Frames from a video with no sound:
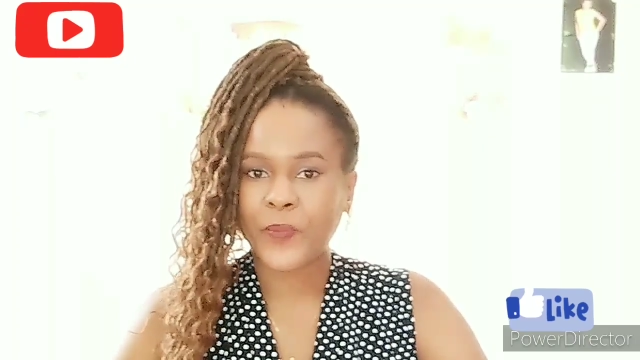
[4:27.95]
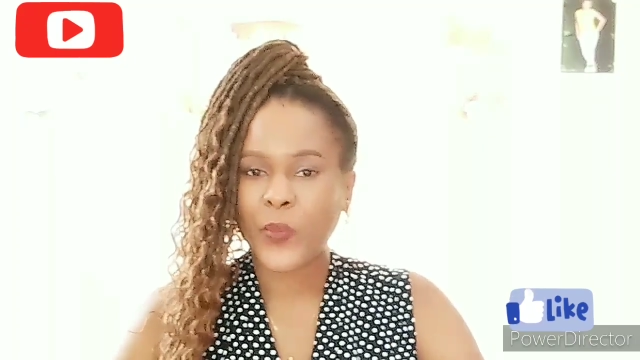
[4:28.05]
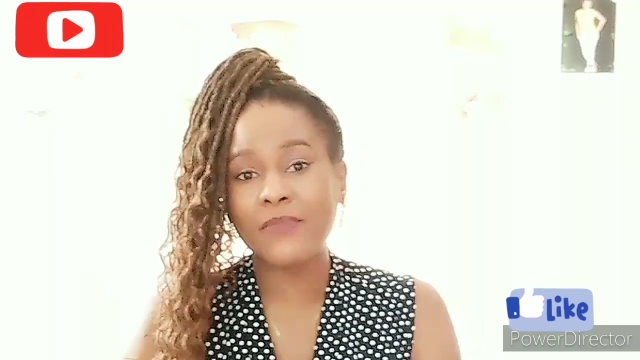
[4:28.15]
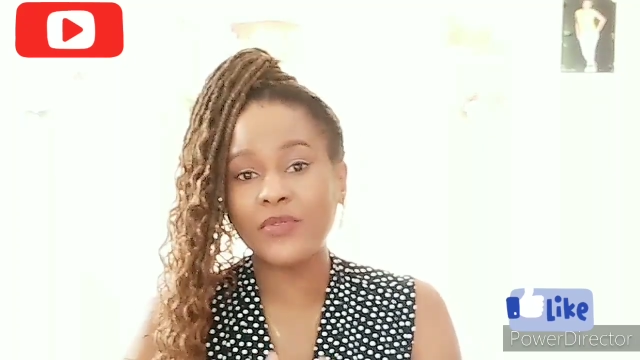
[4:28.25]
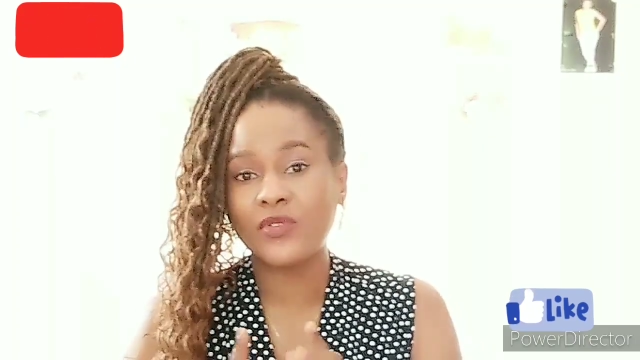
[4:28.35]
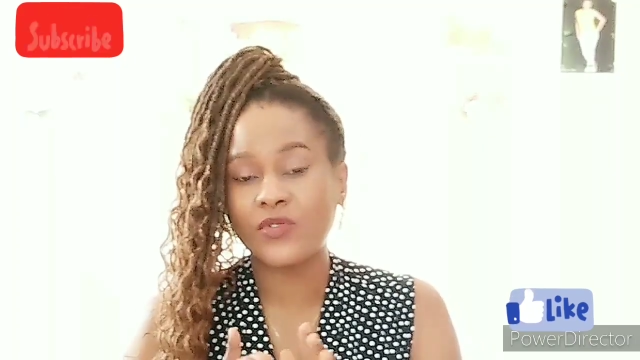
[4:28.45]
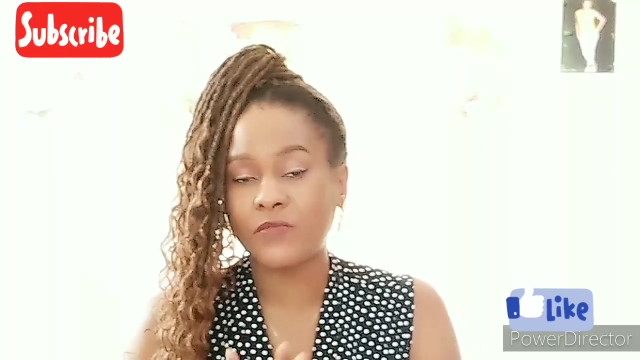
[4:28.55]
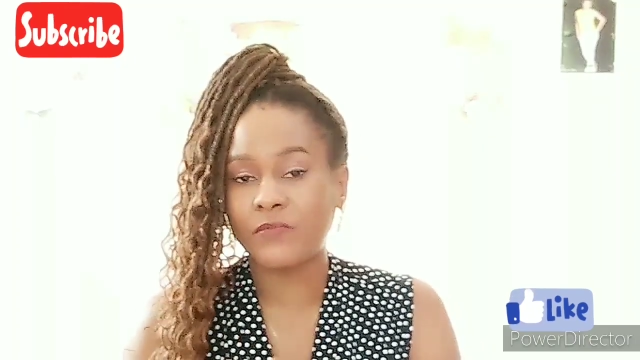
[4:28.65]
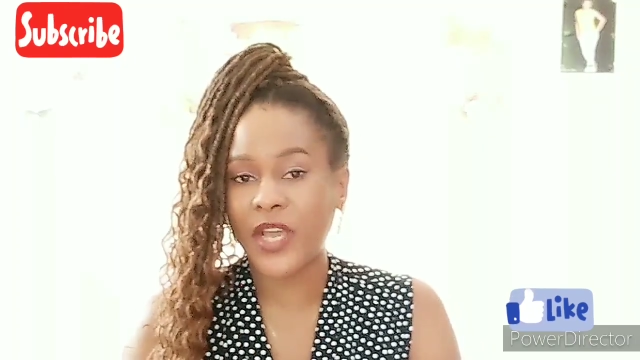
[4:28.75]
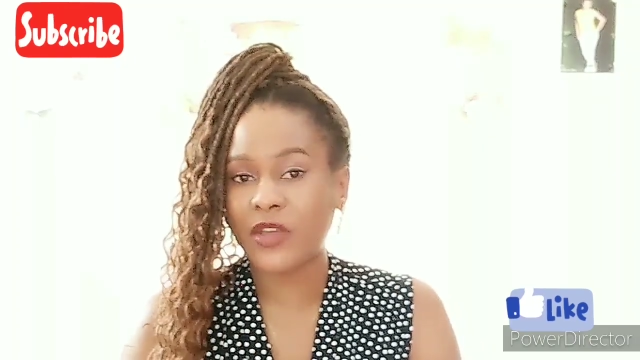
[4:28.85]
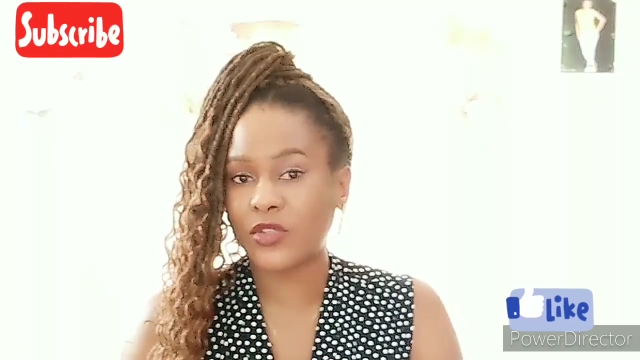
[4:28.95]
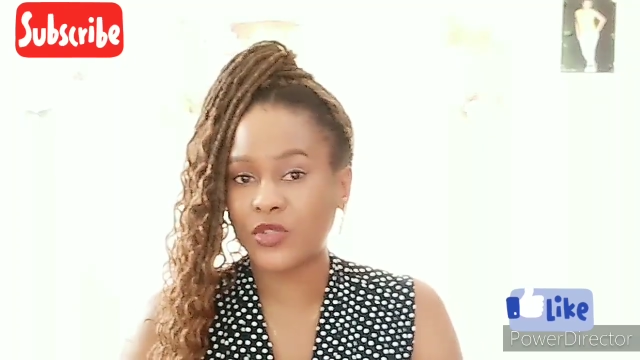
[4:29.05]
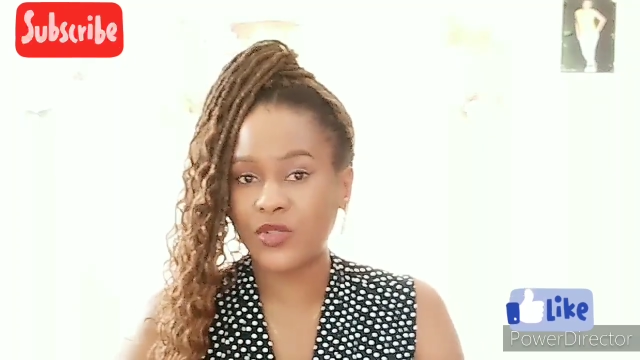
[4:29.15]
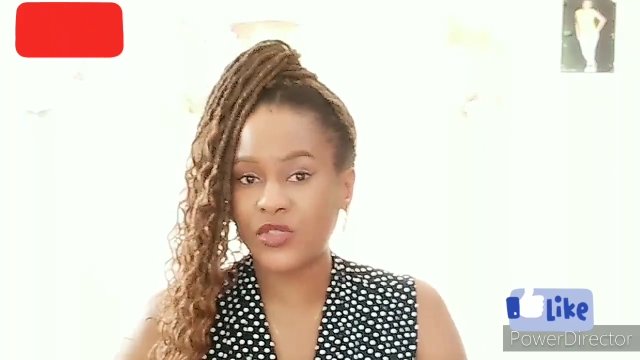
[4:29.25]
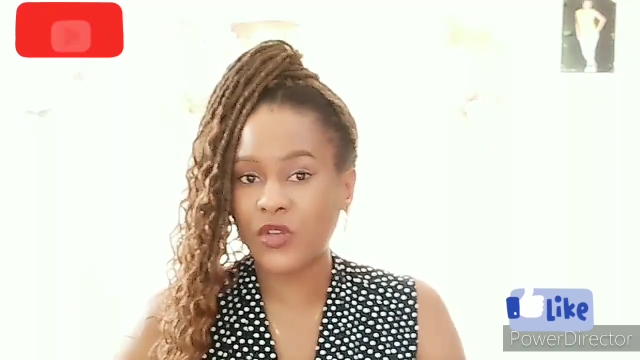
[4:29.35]
Able to pay your
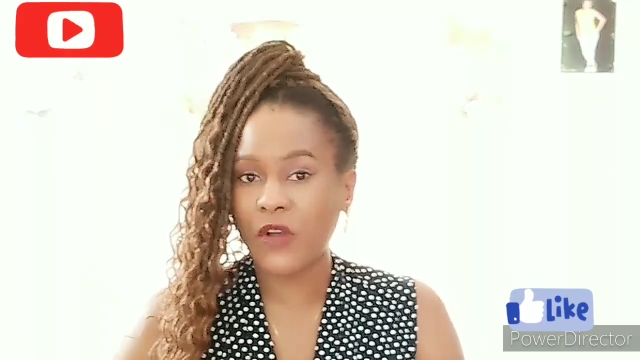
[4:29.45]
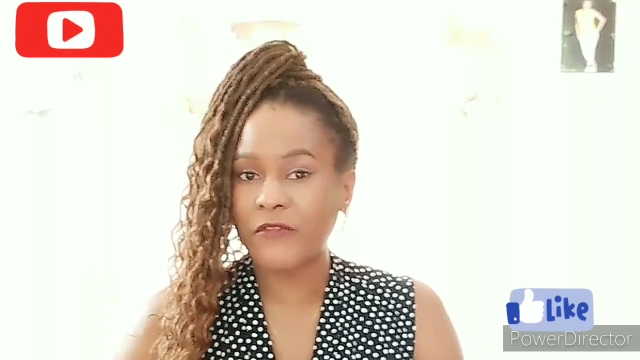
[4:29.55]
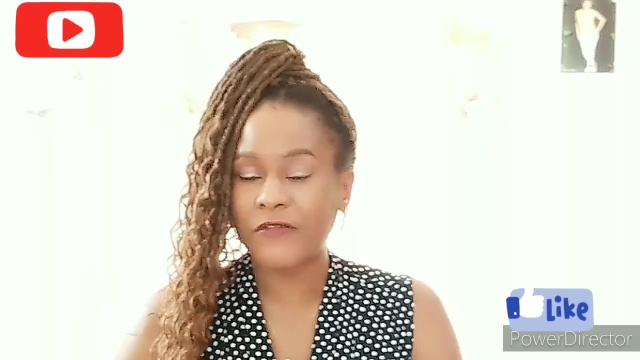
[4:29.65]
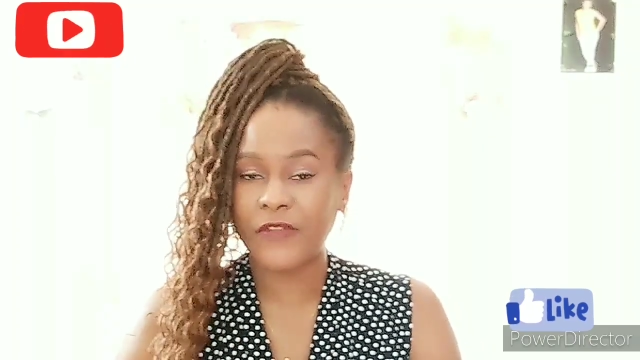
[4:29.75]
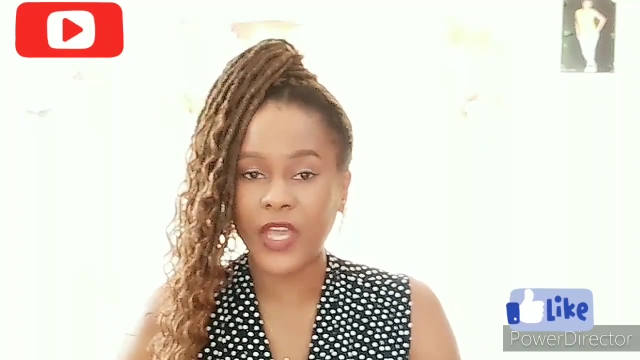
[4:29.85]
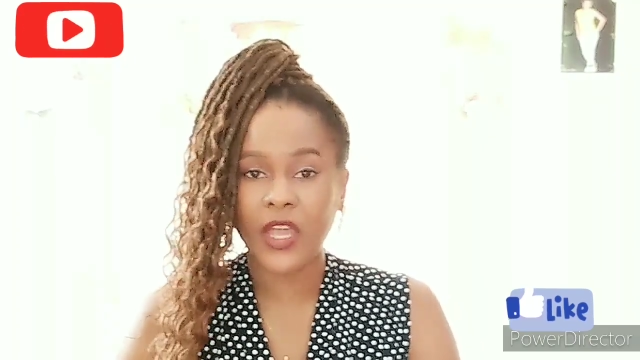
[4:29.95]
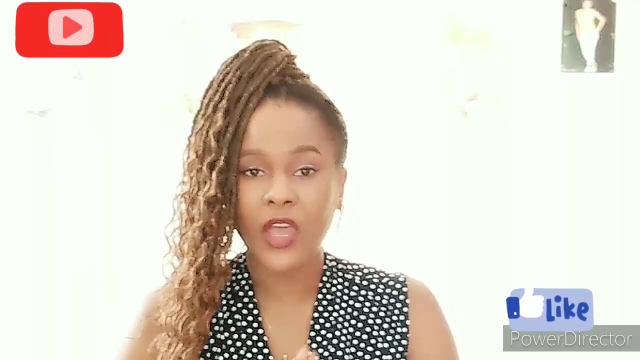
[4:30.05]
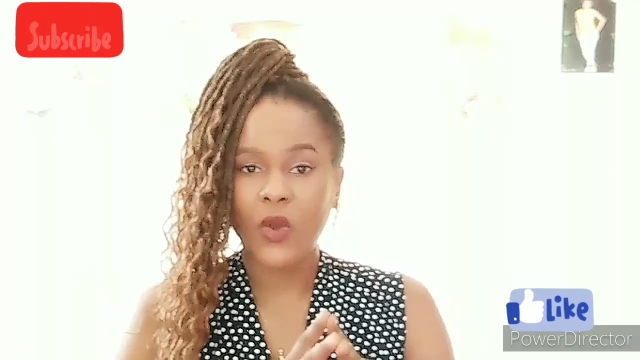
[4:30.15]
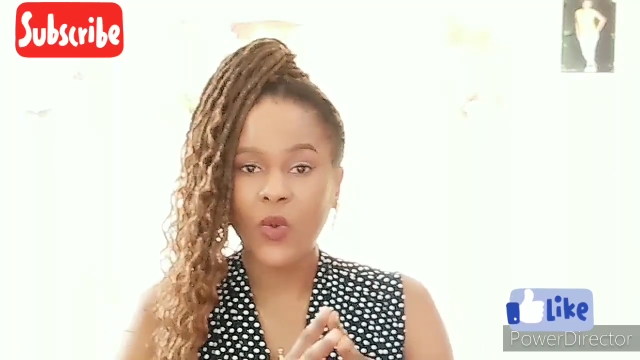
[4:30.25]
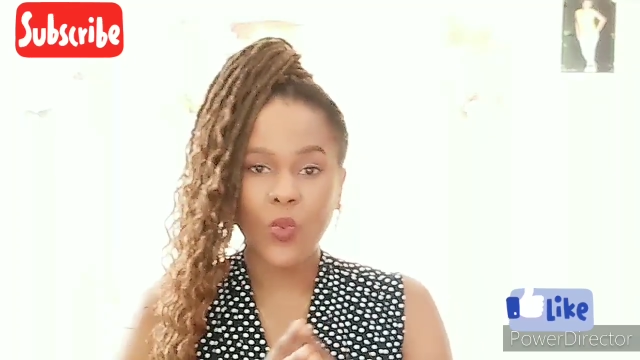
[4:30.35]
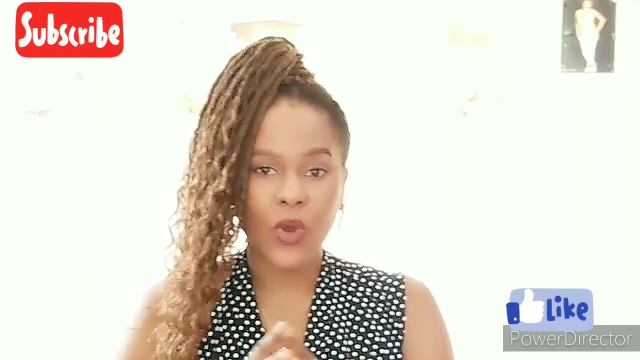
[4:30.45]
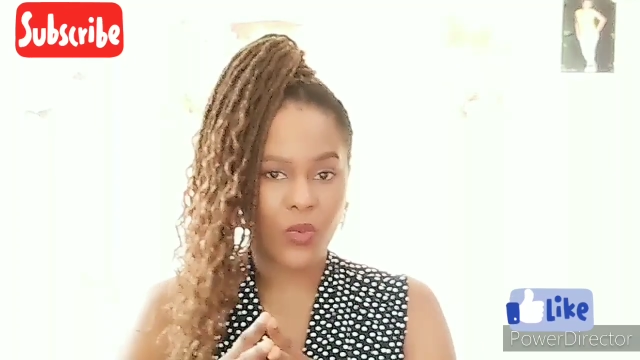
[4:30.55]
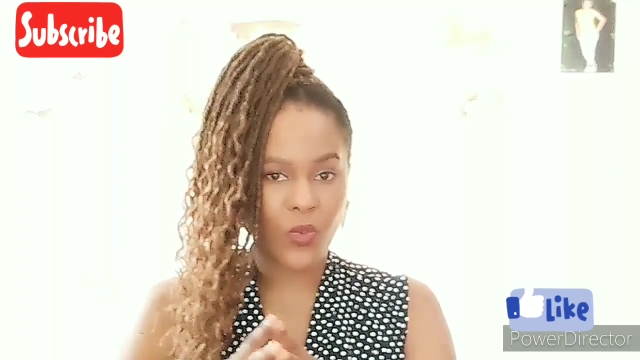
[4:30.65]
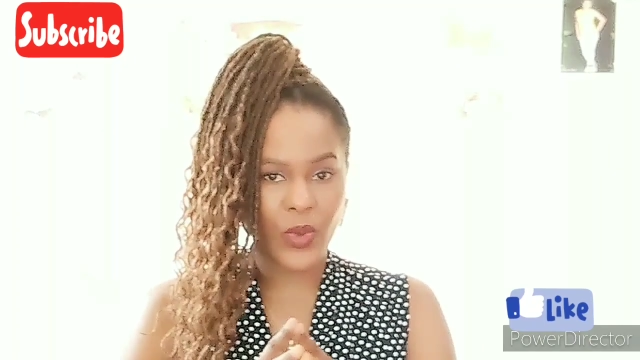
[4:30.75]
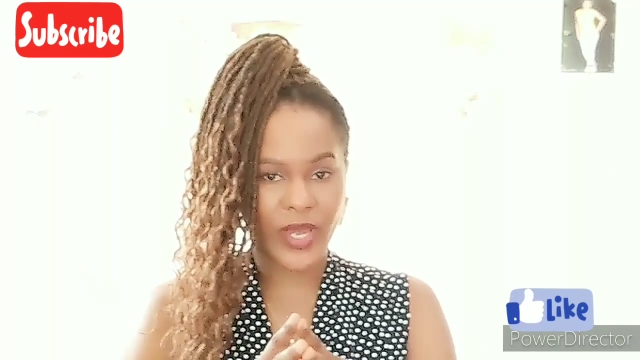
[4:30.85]
tuition fee
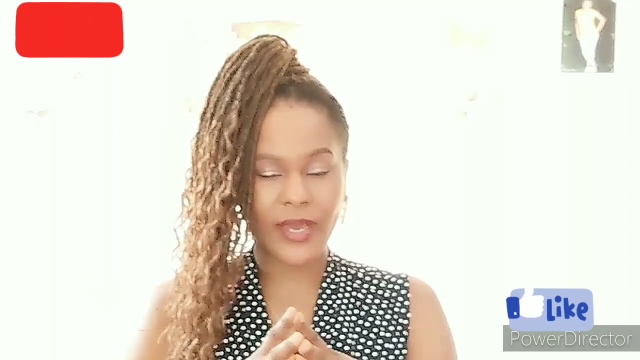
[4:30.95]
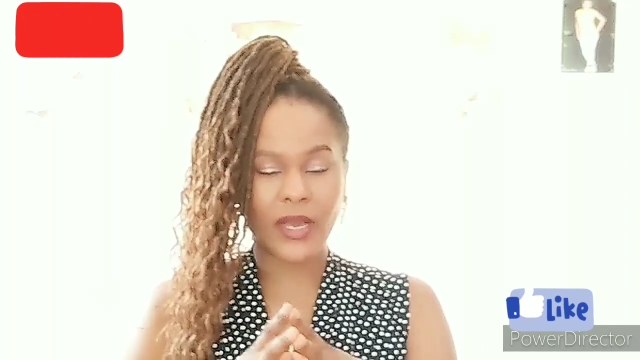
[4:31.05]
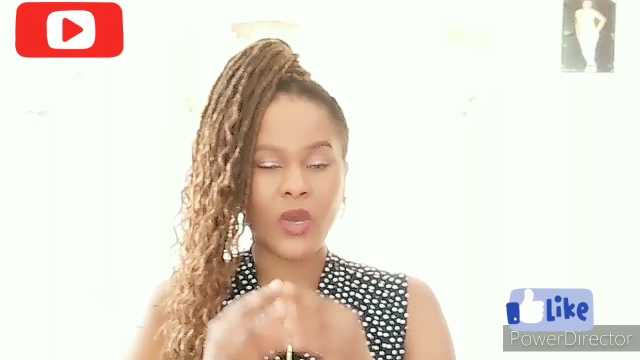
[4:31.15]
1 week